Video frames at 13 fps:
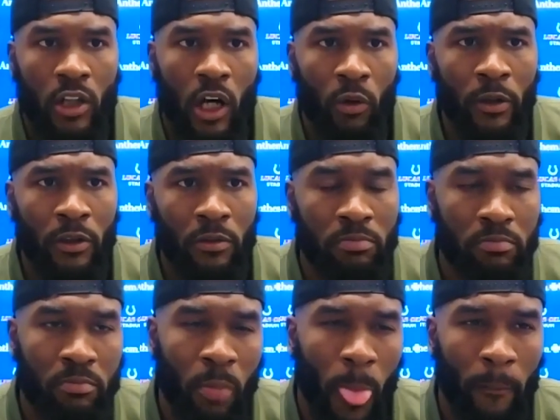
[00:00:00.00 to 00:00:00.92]
we've
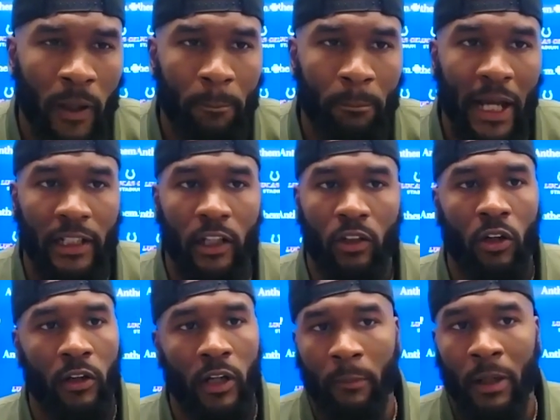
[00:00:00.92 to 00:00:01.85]
been back in the
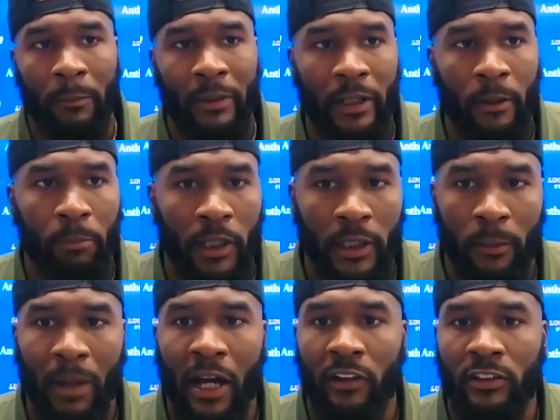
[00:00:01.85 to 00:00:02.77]
corner. I mean, I've been in plenty of
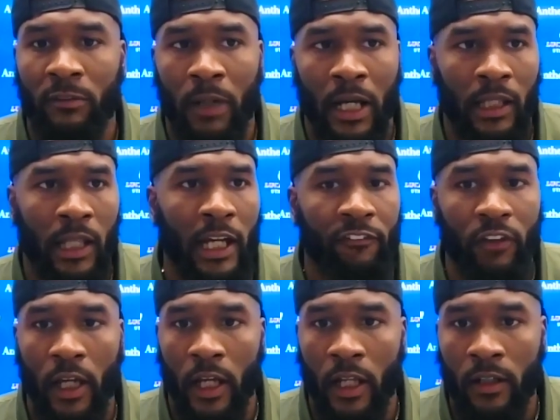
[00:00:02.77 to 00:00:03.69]
battles in my life.
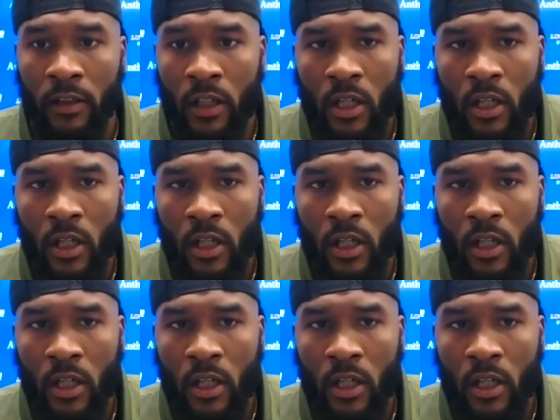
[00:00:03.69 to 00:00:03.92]
And,